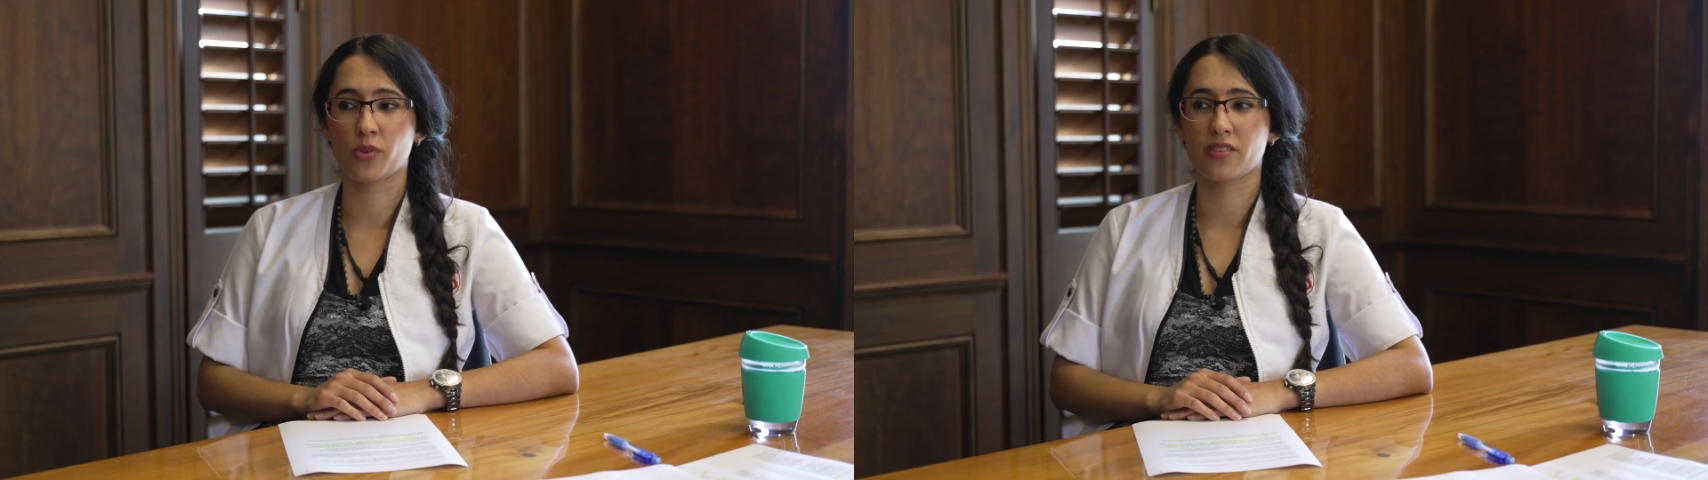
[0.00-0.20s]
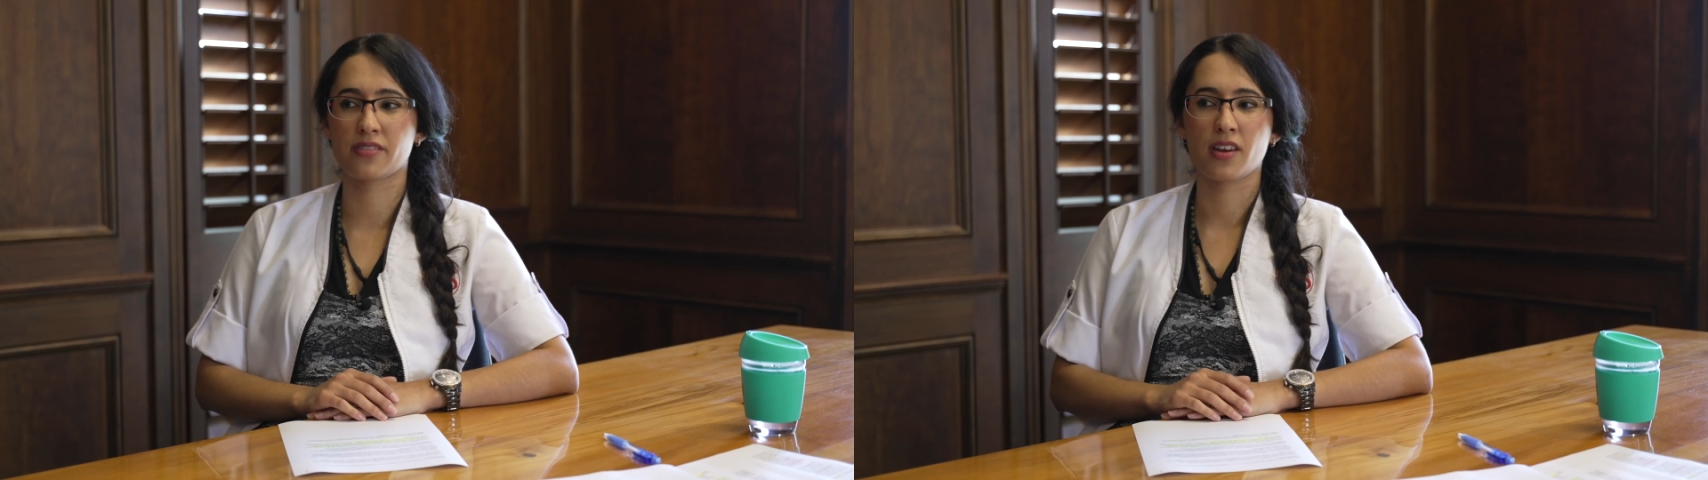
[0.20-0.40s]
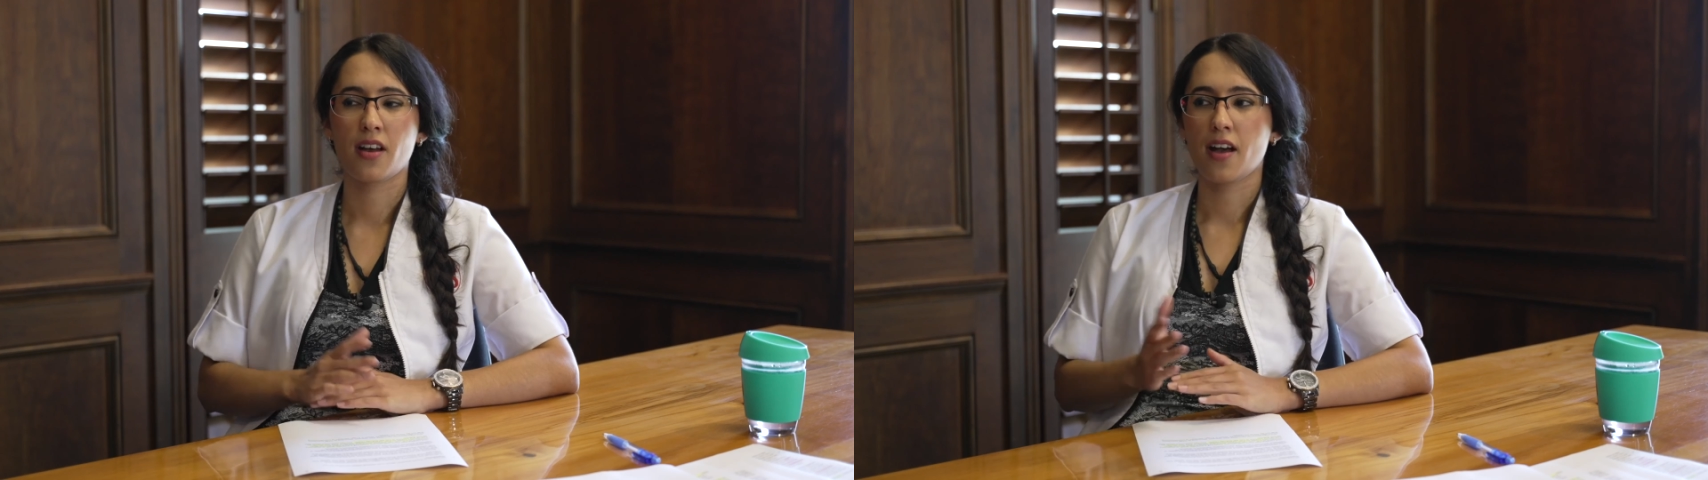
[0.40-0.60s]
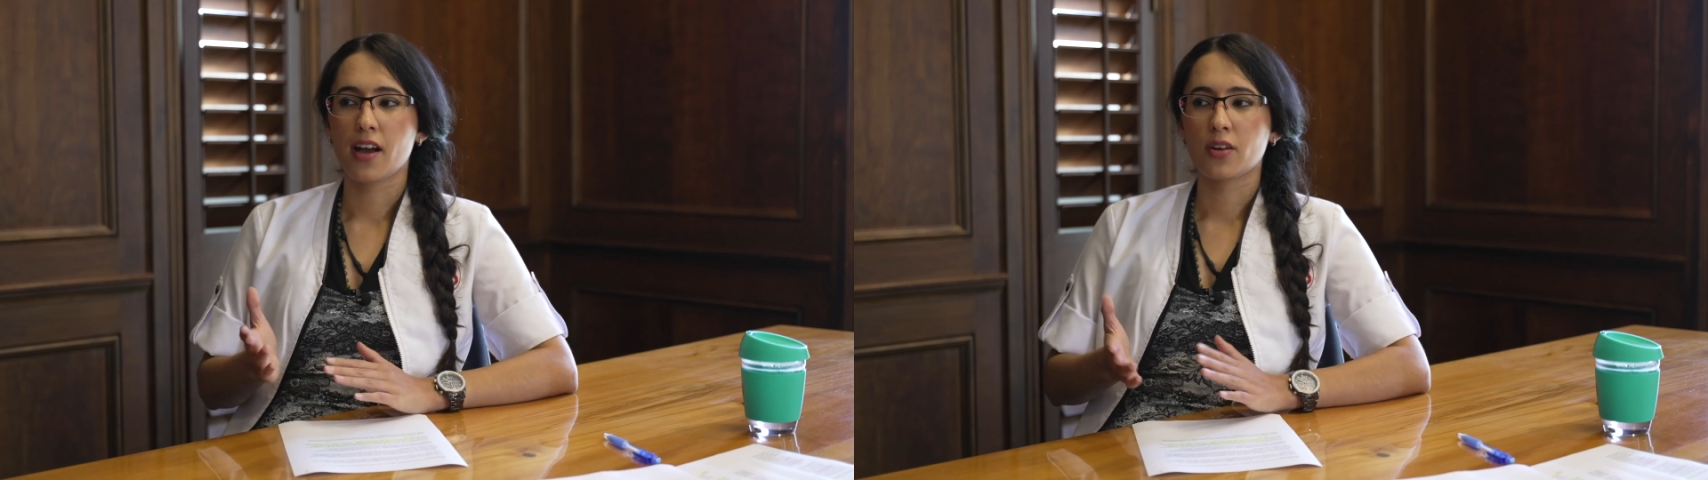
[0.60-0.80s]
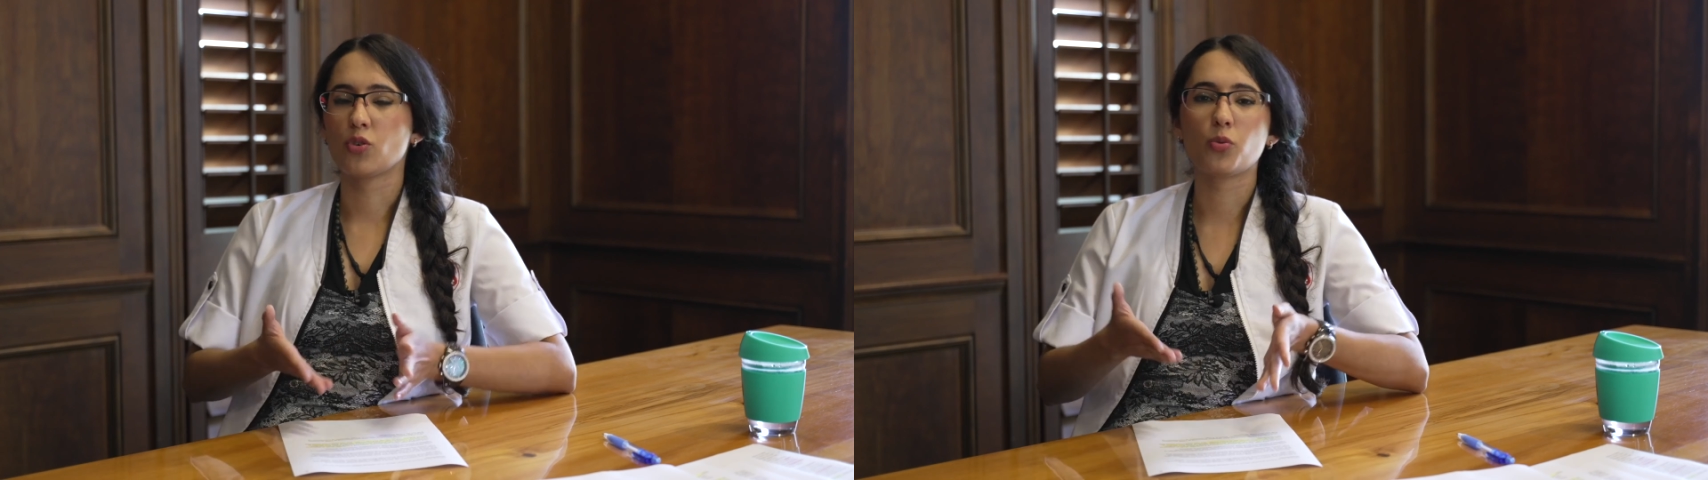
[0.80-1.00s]
with
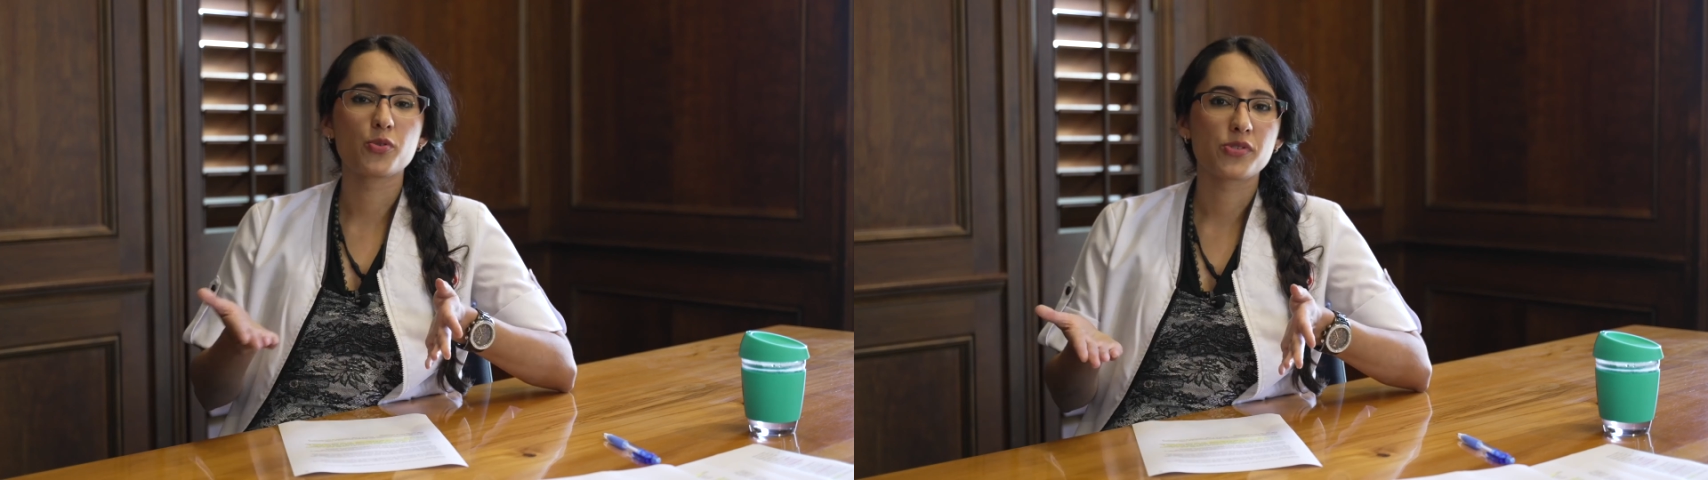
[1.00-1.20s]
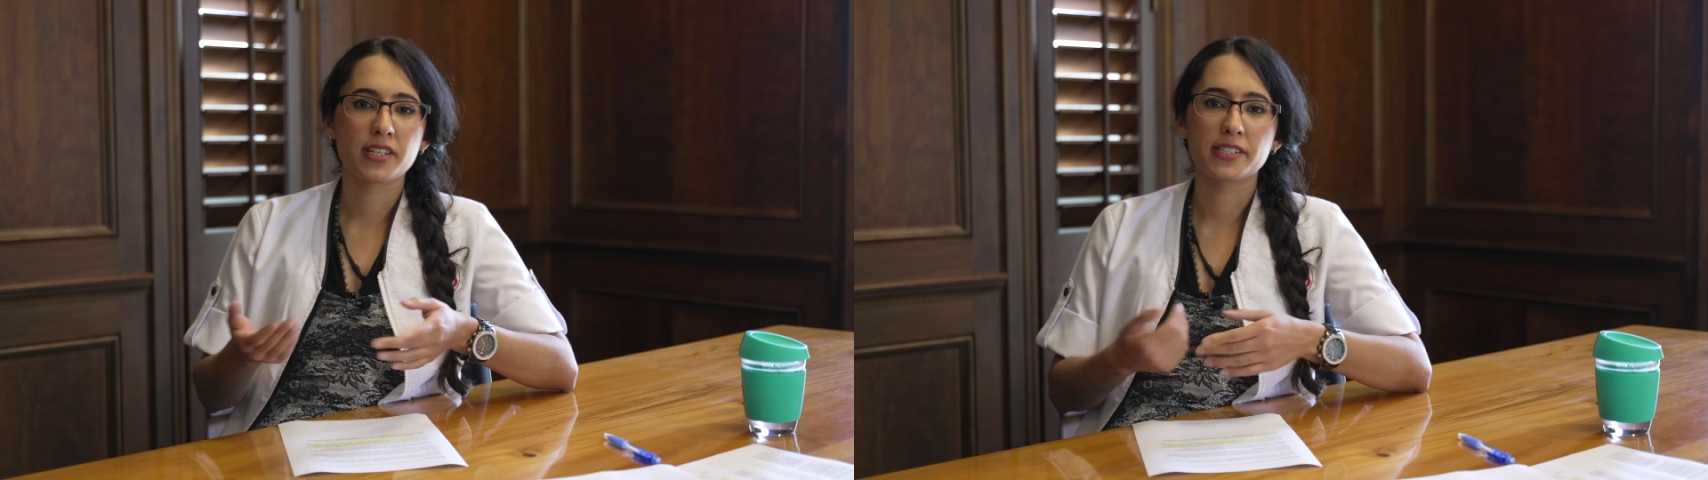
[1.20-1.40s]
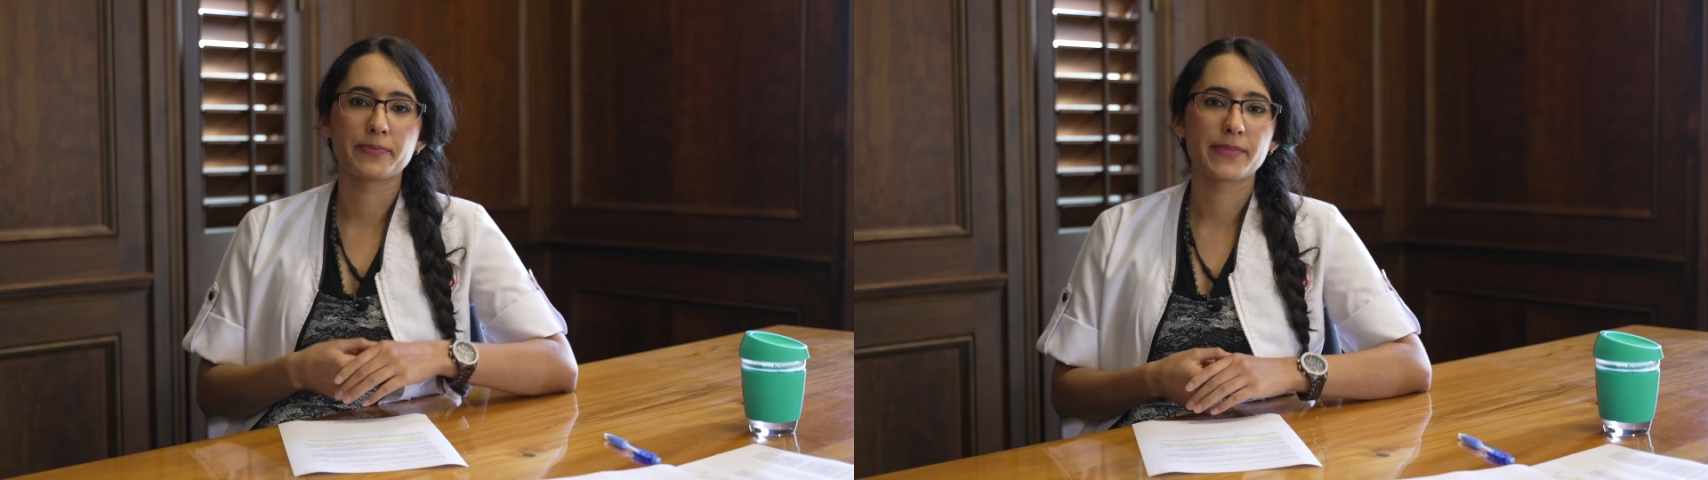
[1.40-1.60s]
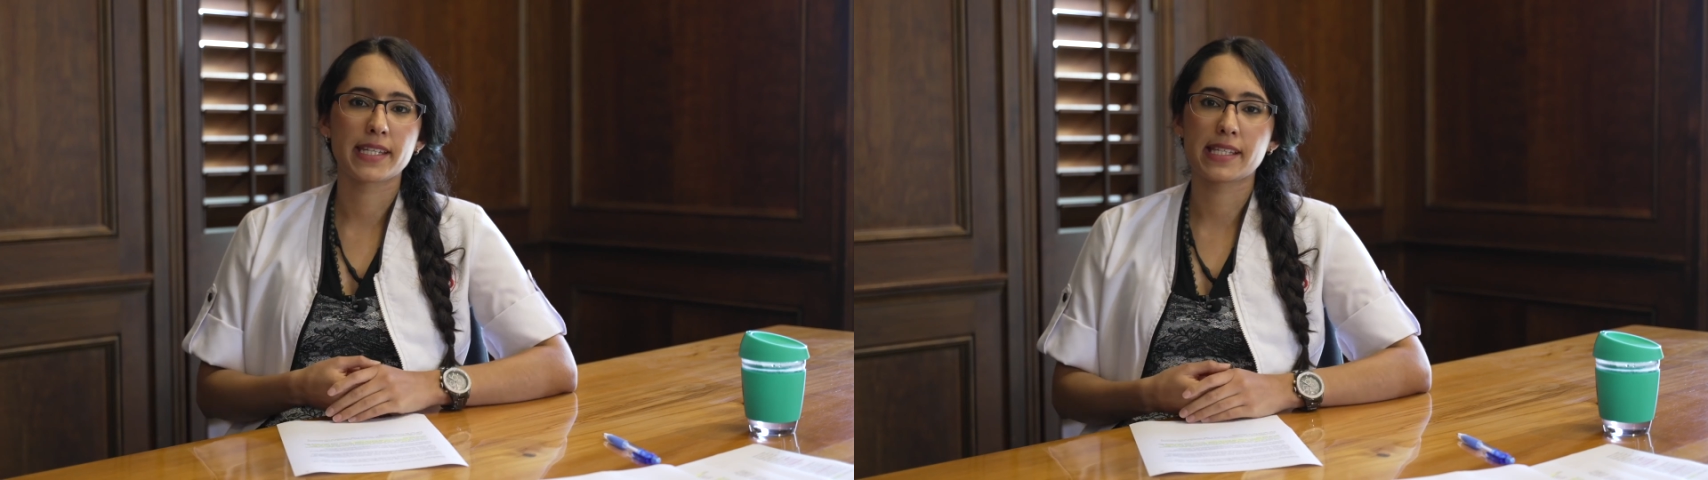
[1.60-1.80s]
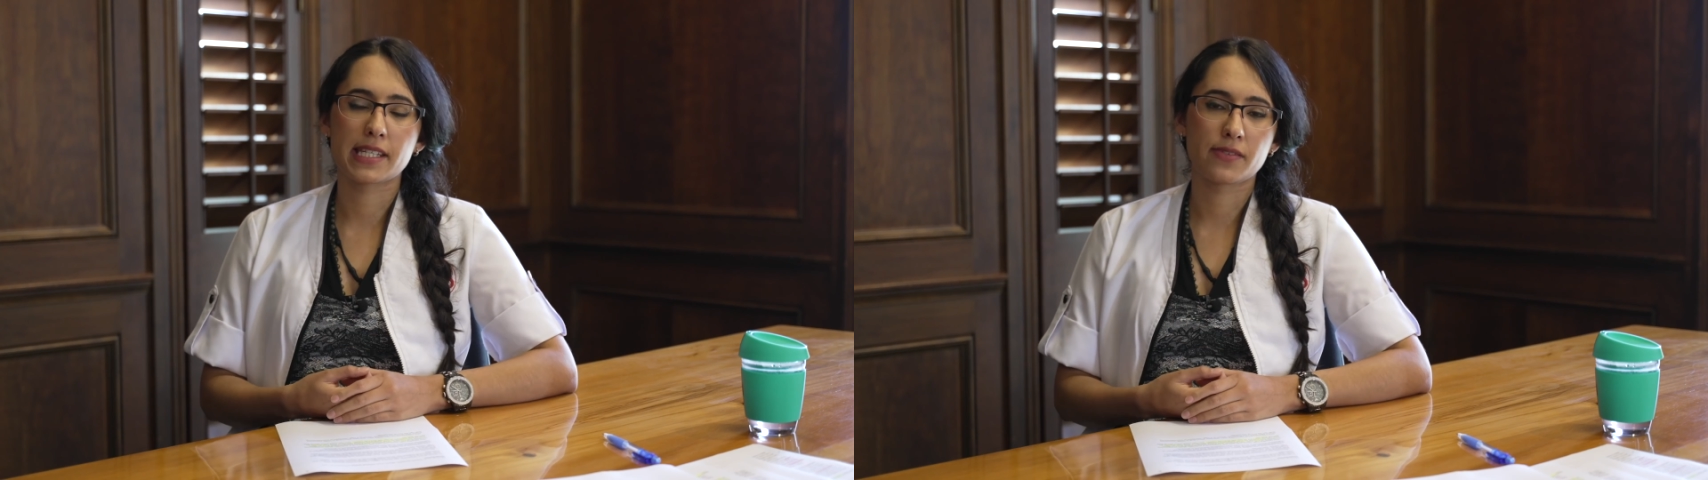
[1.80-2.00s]
normal skin,
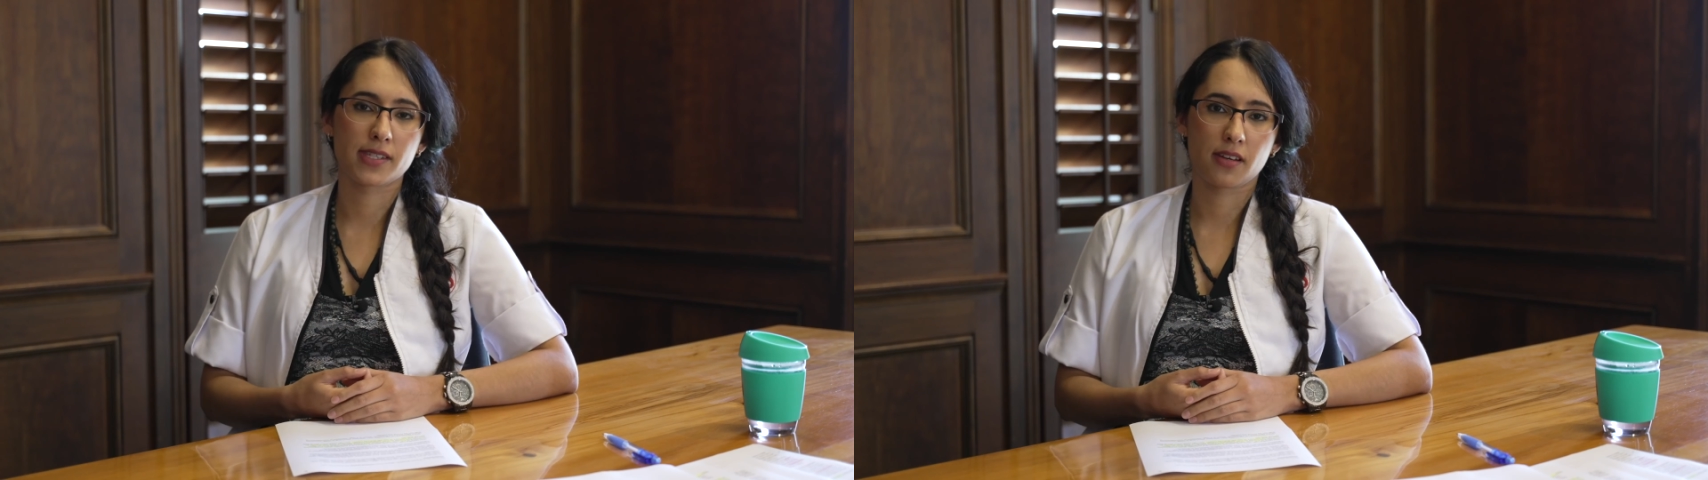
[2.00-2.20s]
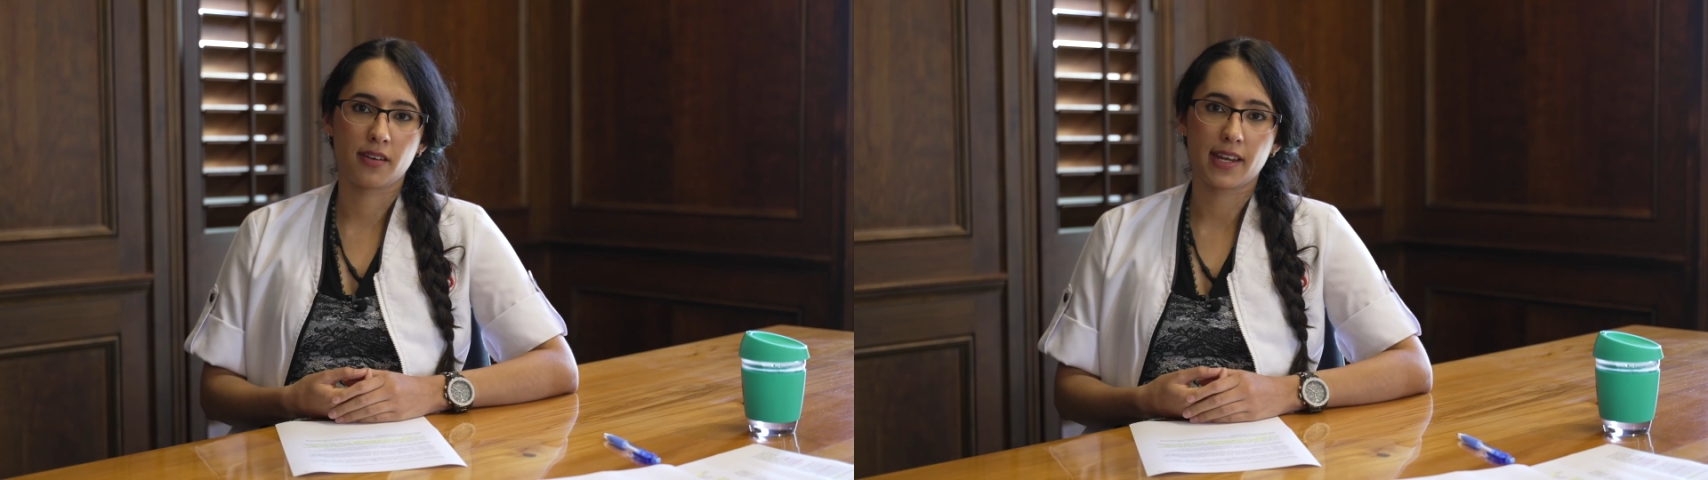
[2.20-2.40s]
sensitive skin,